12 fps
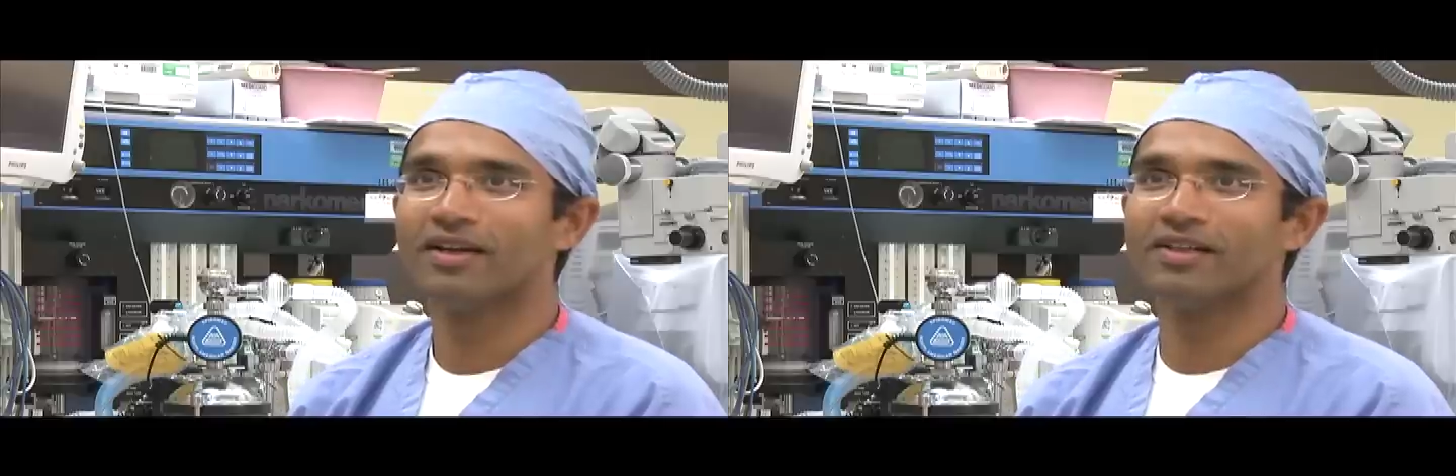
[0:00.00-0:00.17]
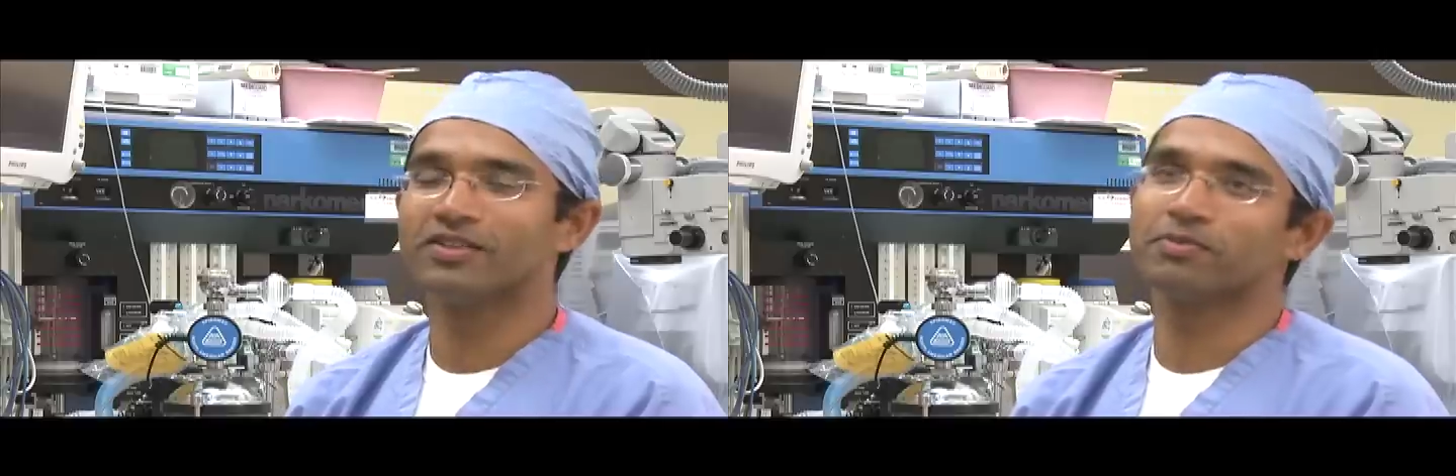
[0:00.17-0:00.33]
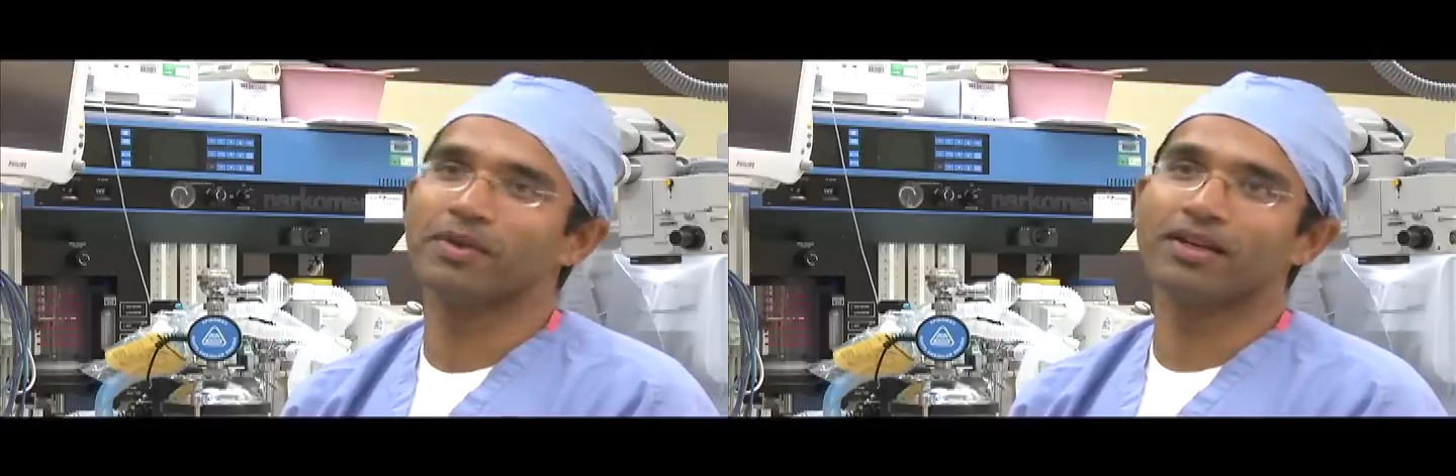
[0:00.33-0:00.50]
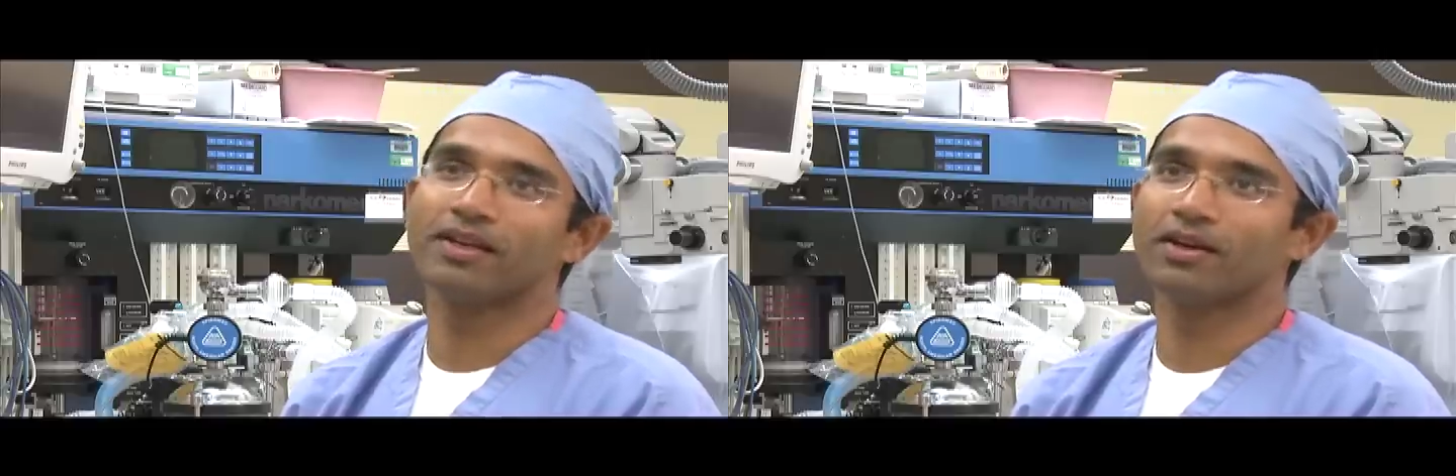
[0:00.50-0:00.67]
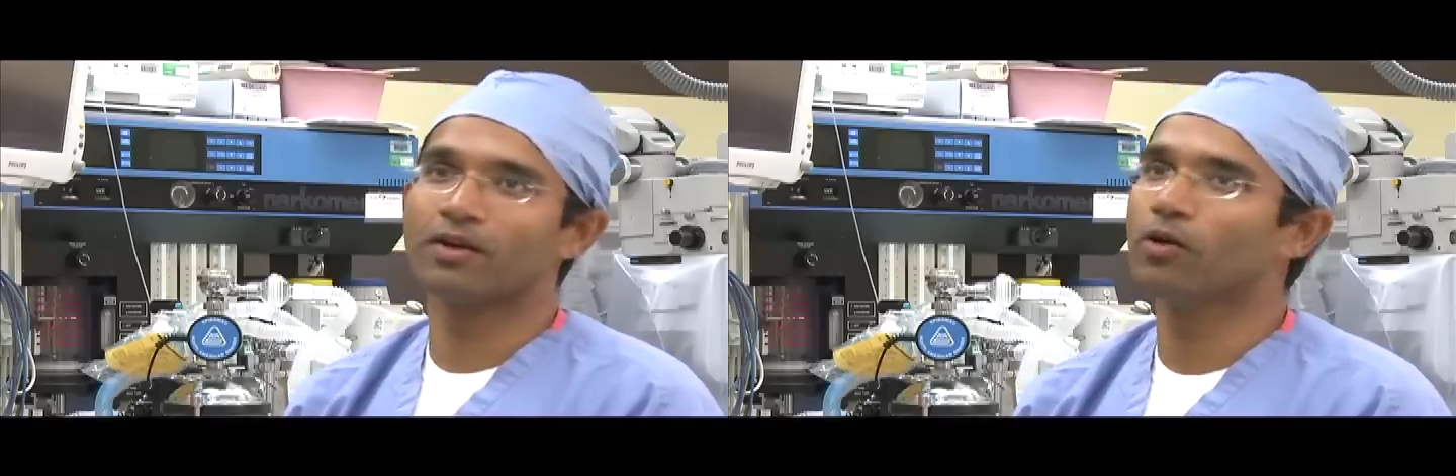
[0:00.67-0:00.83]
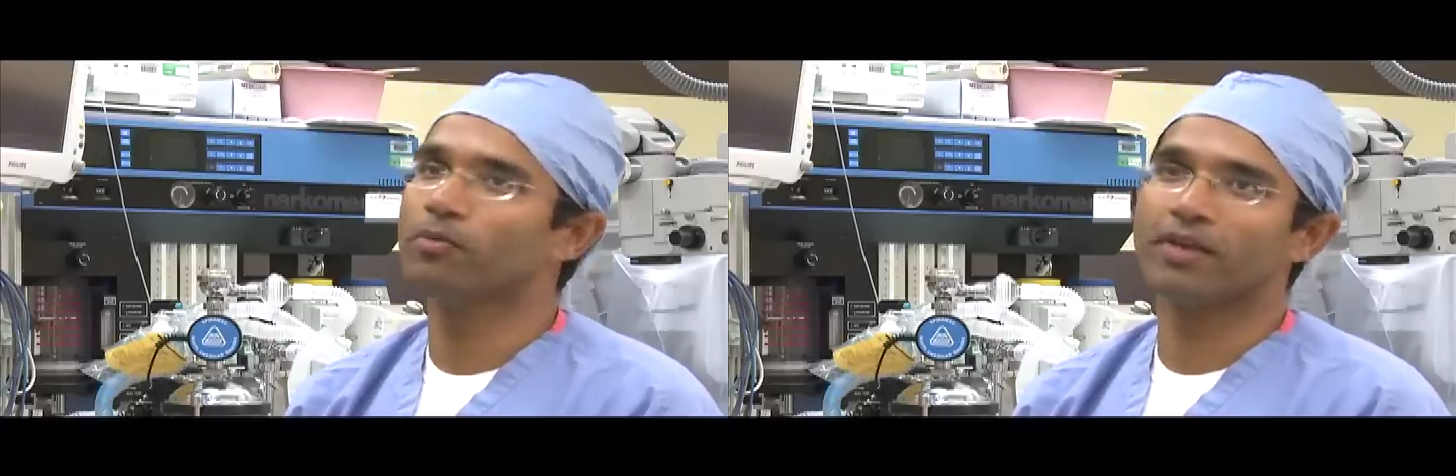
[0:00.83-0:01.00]
It's made
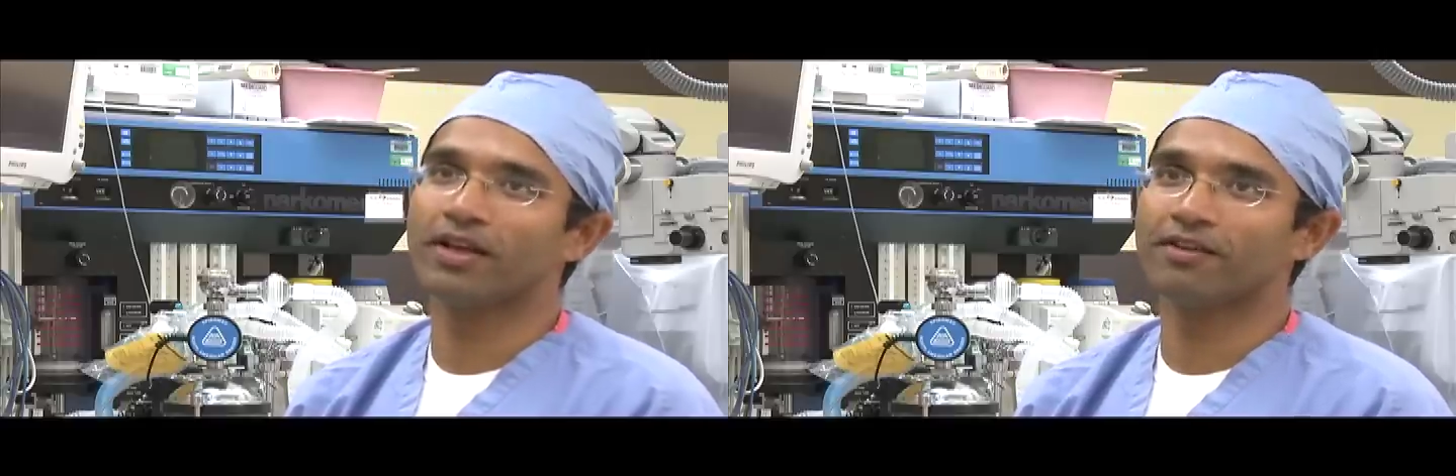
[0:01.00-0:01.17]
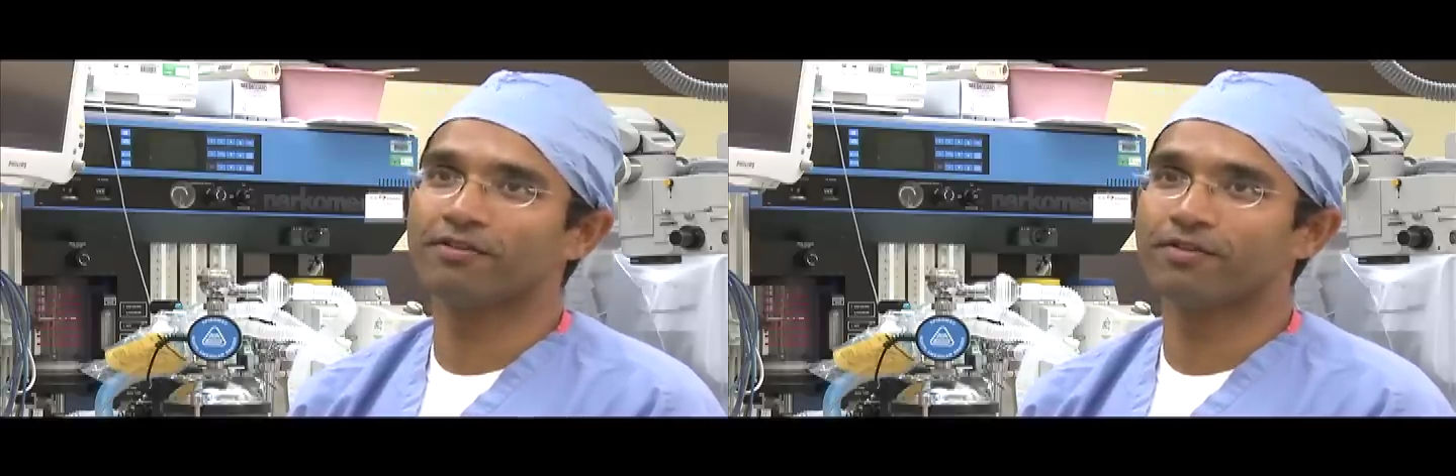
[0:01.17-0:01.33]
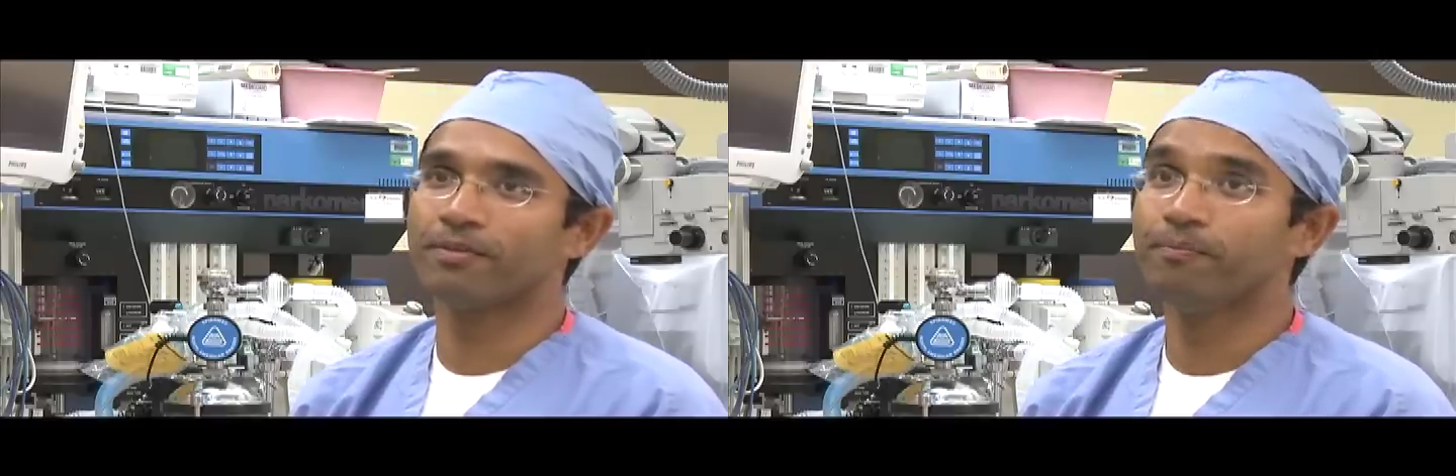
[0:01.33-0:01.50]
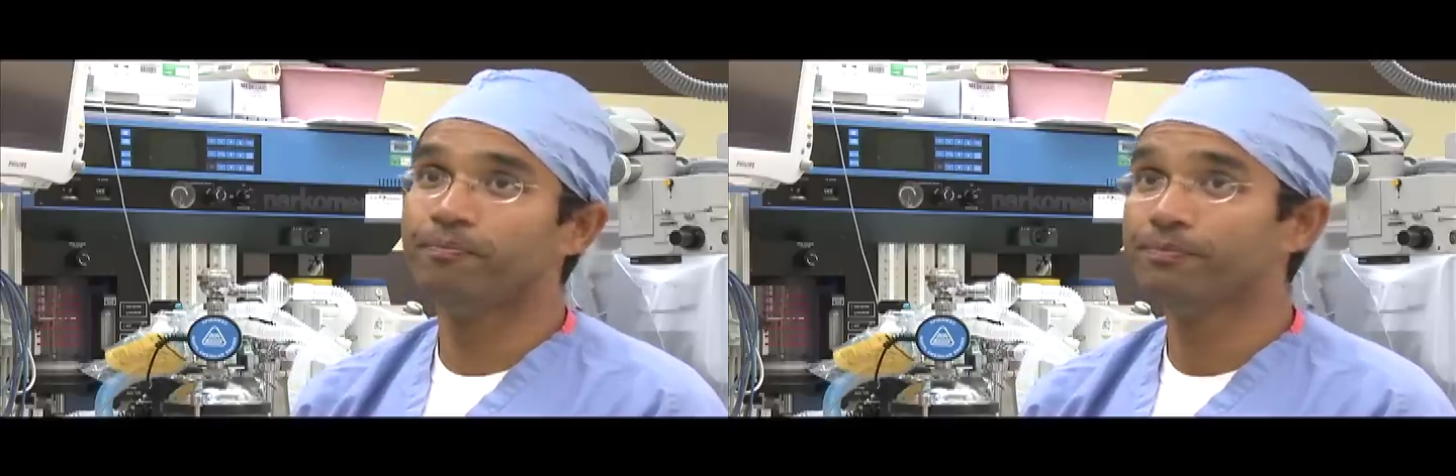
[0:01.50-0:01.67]
home life